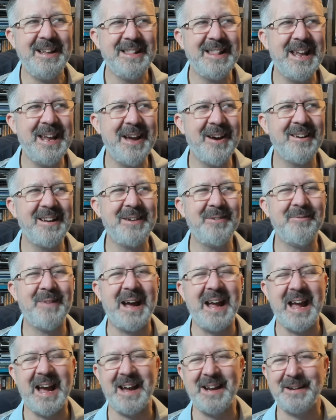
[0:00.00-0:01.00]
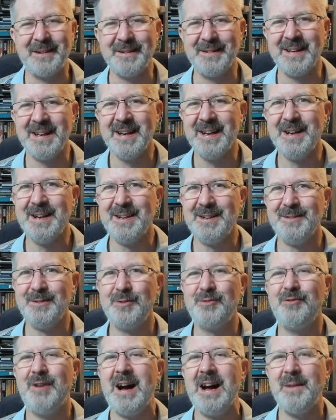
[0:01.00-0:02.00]
the only way I could
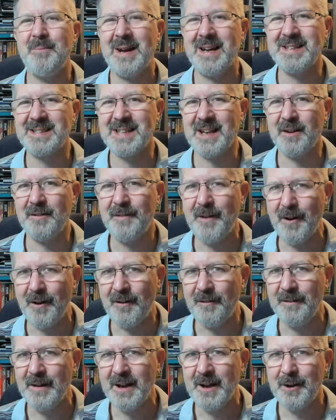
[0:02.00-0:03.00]
dry myself off